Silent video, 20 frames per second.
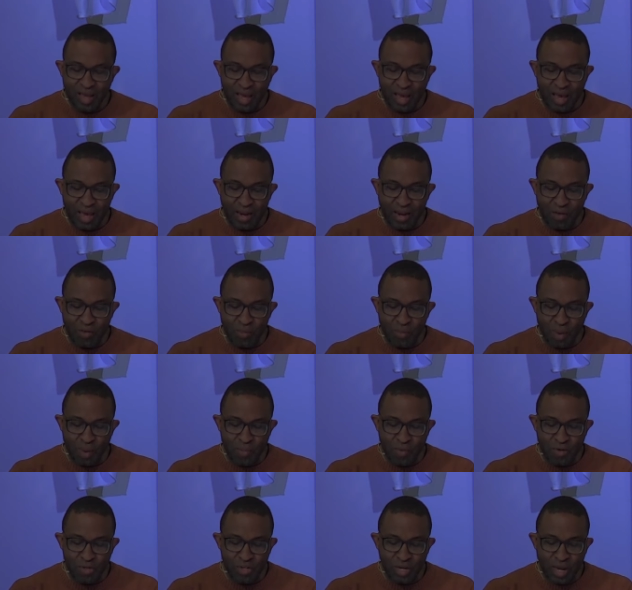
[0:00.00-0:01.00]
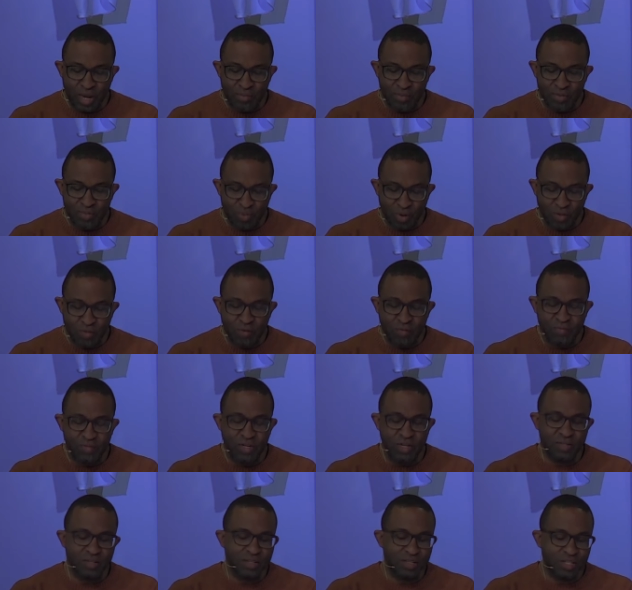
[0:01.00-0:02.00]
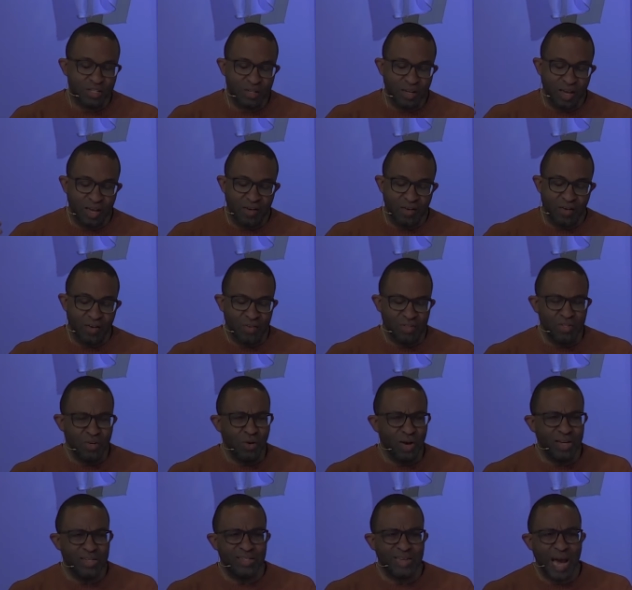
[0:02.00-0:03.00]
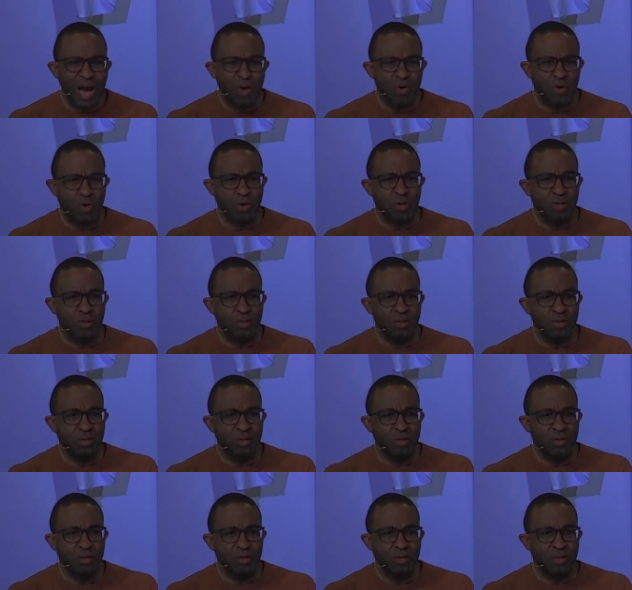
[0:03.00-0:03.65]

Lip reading: And I remember James, brother of Jesus, and also a doubter.